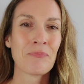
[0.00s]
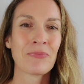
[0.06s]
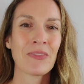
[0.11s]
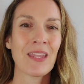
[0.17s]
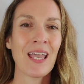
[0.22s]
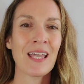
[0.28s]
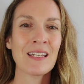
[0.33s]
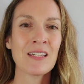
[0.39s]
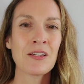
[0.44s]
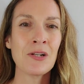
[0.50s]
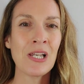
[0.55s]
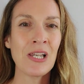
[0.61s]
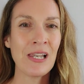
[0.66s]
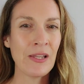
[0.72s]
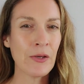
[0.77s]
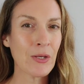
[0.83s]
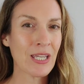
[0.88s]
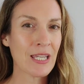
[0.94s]
and you
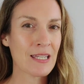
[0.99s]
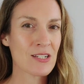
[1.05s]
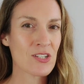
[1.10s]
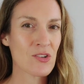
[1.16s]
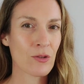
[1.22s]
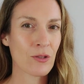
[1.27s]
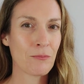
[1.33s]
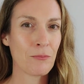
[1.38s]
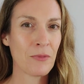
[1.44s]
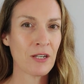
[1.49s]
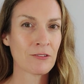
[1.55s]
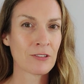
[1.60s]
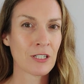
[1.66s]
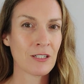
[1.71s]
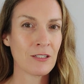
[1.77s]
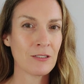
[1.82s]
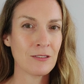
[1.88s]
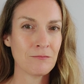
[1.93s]
look into a
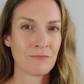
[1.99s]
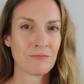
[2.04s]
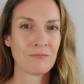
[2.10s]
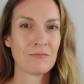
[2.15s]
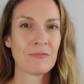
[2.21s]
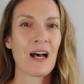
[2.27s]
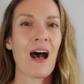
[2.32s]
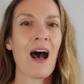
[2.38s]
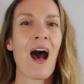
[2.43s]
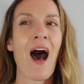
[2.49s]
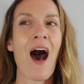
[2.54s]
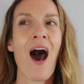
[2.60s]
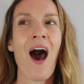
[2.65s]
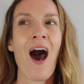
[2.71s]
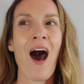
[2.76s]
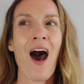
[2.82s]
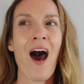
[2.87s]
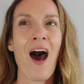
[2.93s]
mirror,
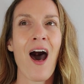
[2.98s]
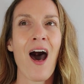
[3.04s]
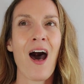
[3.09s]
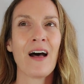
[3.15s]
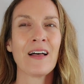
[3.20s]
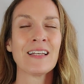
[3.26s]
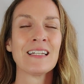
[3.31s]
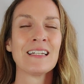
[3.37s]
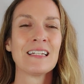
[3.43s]
ah,